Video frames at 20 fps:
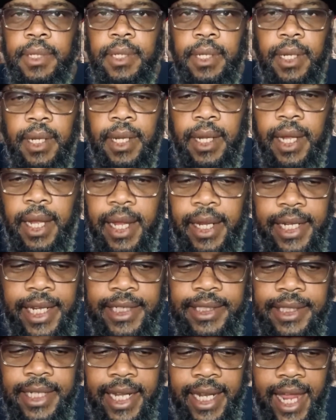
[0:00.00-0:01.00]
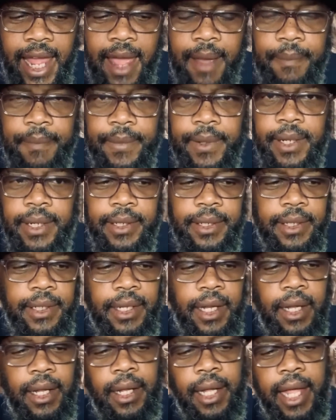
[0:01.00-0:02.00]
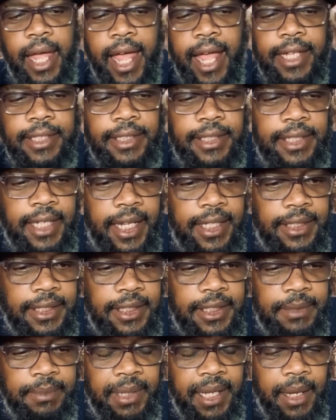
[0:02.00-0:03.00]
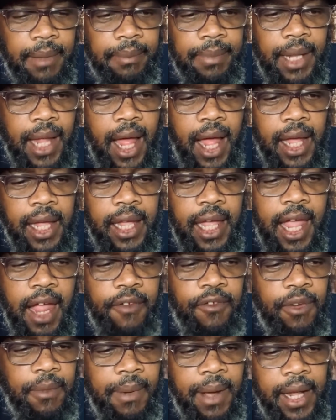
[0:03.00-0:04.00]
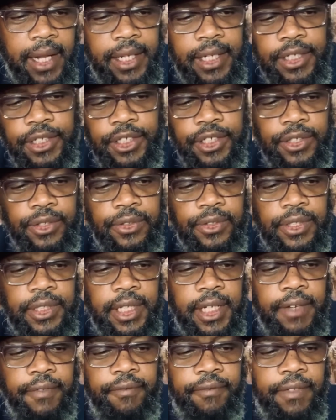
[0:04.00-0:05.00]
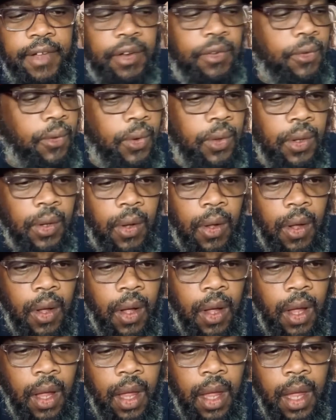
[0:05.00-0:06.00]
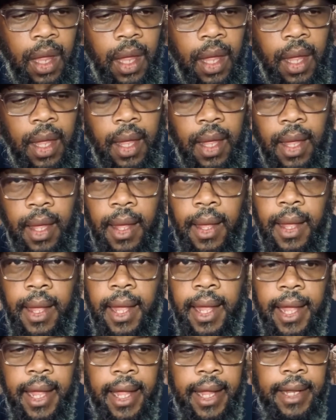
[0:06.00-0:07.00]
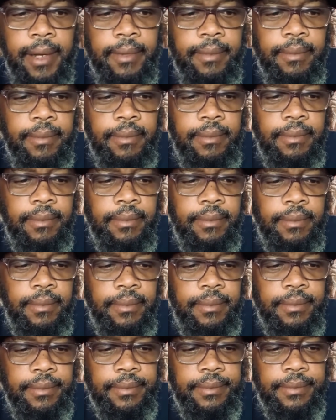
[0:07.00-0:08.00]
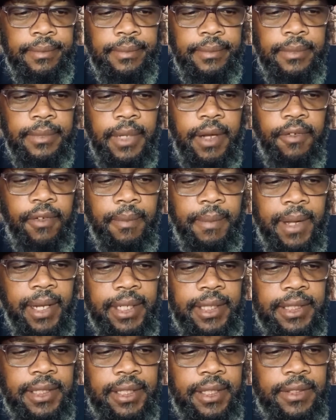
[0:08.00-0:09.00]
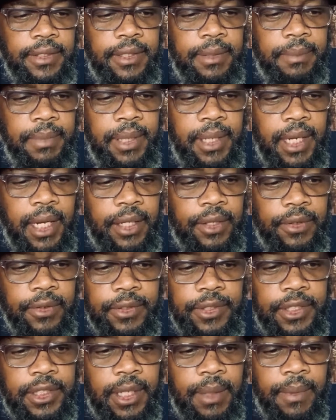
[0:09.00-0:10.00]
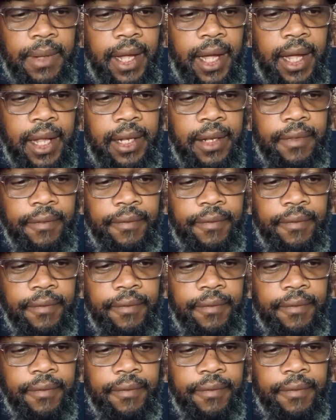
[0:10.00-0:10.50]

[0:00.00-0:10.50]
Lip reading: And that's not happening. Access is being blocked. Everybody is using federal law. And everybody seems to be under some kind of,